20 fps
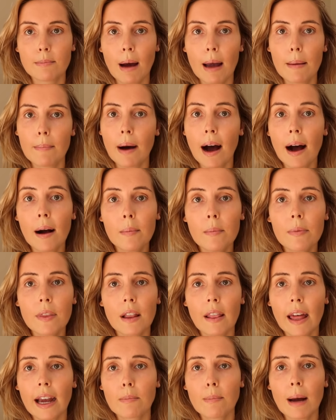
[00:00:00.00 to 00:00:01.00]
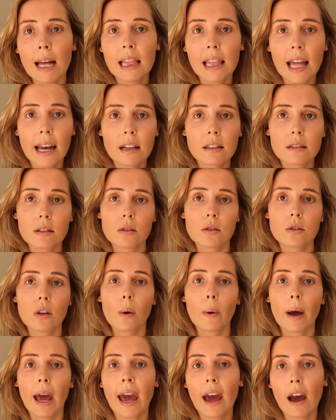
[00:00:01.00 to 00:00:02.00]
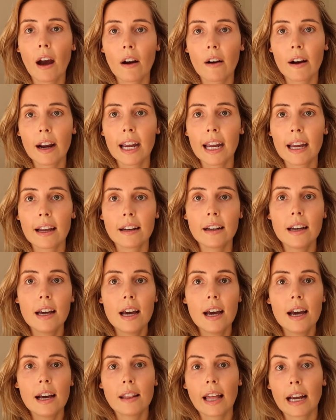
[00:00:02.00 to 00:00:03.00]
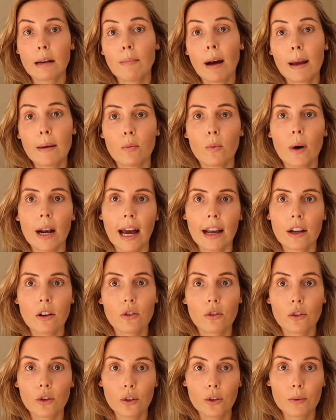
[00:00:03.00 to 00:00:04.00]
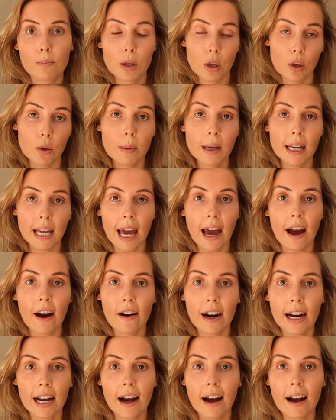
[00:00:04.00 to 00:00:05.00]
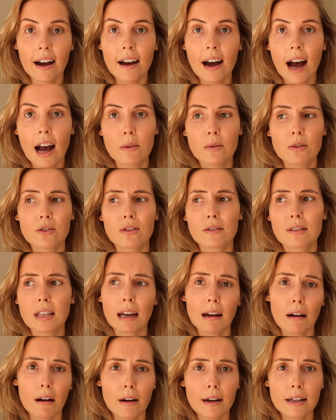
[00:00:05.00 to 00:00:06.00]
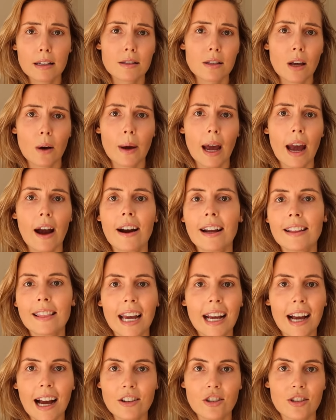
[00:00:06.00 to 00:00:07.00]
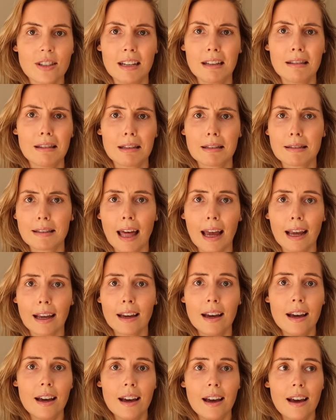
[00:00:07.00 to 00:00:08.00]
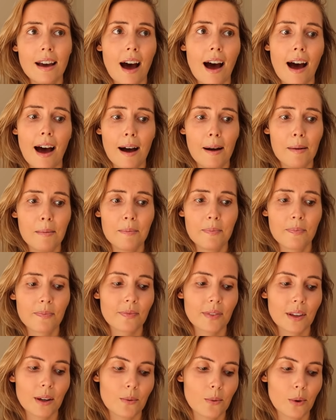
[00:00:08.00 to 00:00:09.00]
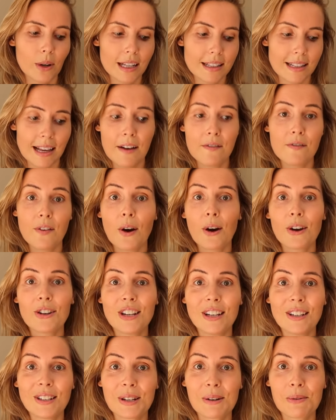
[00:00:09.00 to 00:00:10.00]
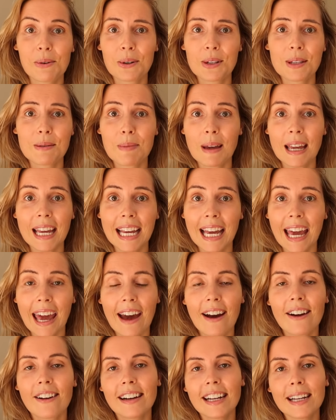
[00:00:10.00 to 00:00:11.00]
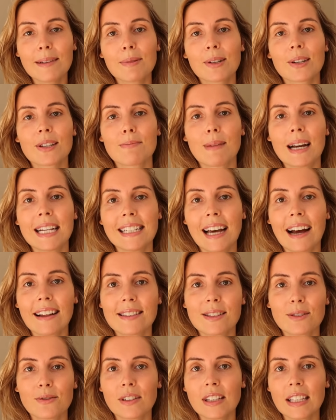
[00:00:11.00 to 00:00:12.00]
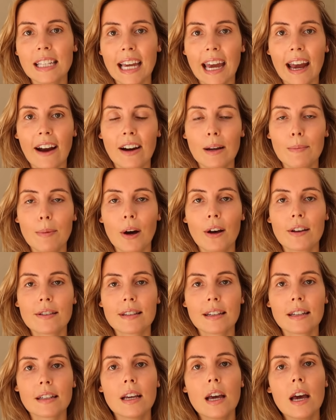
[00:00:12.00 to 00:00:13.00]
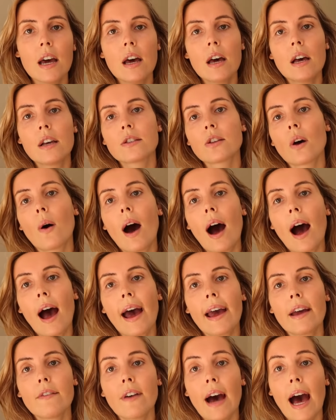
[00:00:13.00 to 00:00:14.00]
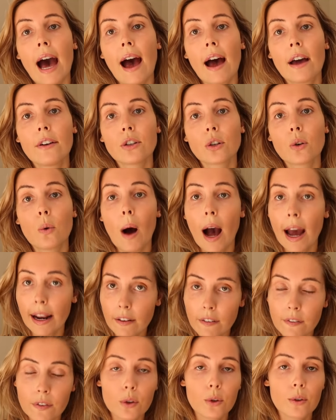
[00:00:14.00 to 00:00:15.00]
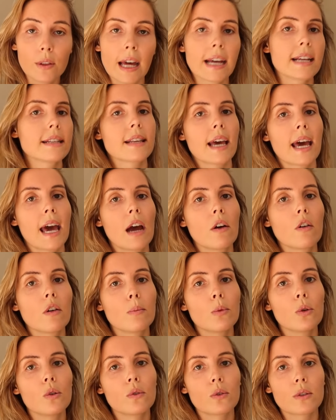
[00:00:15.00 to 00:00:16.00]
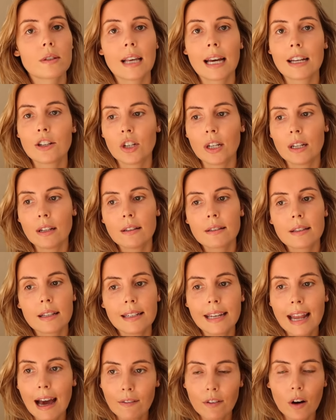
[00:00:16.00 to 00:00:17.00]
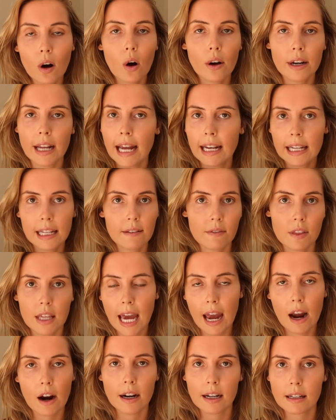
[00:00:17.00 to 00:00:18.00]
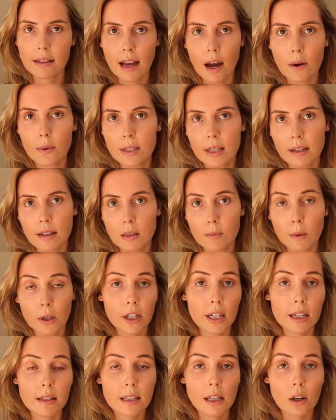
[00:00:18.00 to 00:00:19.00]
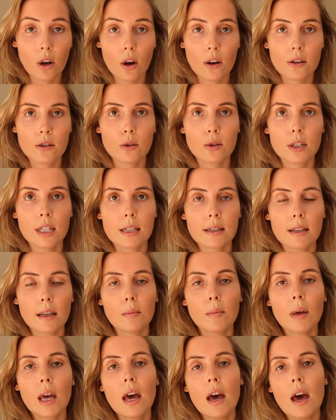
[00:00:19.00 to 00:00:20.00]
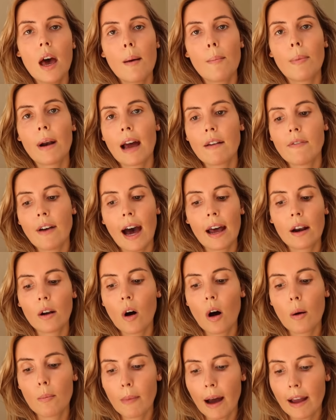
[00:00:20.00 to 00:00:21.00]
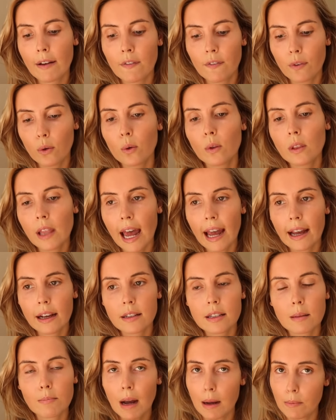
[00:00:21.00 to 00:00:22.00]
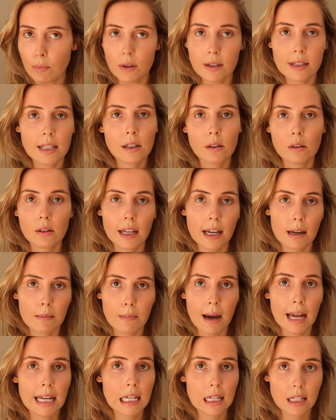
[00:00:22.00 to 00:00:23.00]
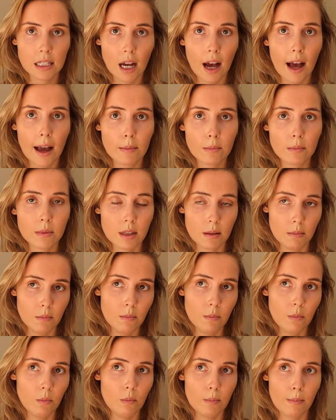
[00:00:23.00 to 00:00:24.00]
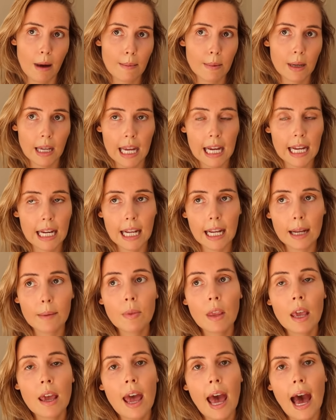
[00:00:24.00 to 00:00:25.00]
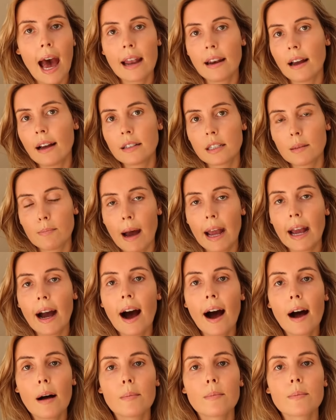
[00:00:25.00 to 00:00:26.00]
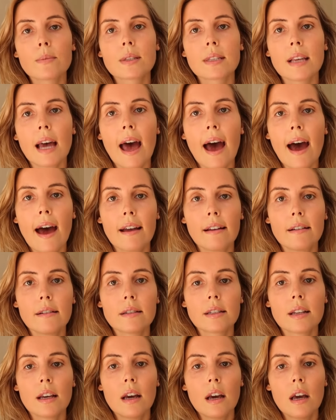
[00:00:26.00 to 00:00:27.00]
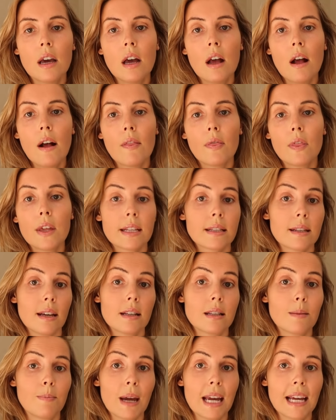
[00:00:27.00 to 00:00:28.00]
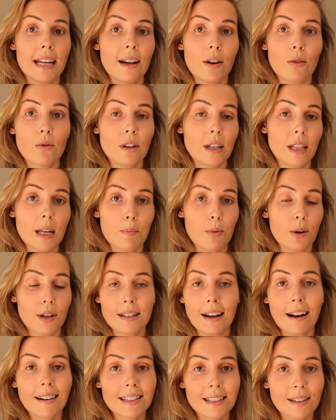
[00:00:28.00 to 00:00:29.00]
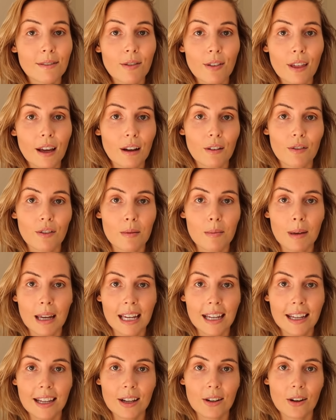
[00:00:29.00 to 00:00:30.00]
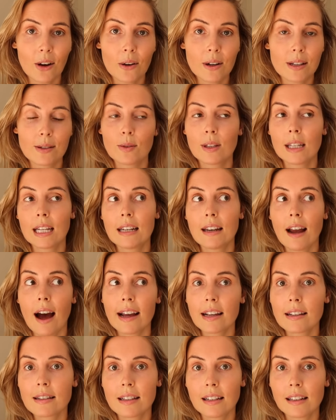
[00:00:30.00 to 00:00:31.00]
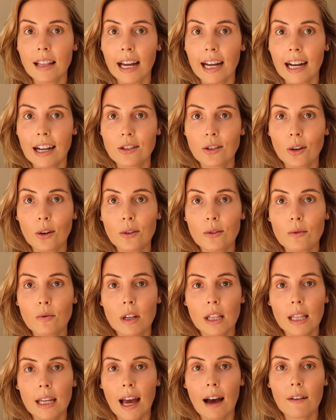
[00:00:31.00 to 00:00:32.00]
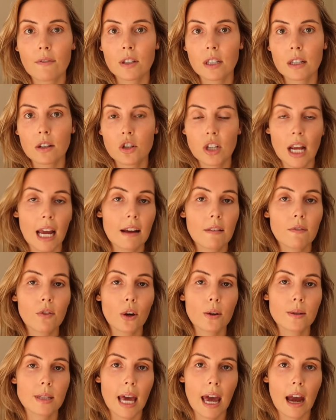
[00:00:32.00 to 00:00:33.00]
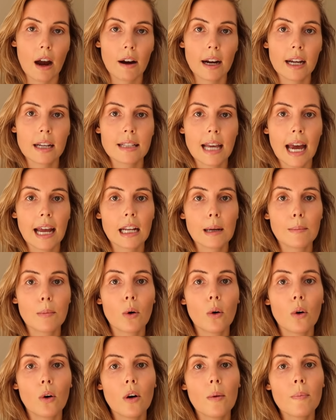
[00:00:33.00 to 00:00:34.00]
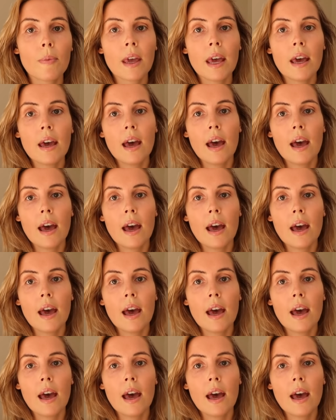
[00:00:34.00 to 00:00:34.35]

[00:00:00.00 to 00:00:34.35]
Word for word: to my mum that like my legs are so hairy and like my, when I grew pubic area, I was just like, oh, it's so hairy. And like, I just had this like, um, what is aversion towards being hairy because my dad's a really hairy person. So I've had quite a few laser hair removal sessions, never on any of the areas I was experiencing hirsutism, but I've had it on my full legs, my Brazilian many a times, my bikini and under my arms. And this has been a really productive thing for me. You know, it's really nice that like I don't really have to shave those areas anymore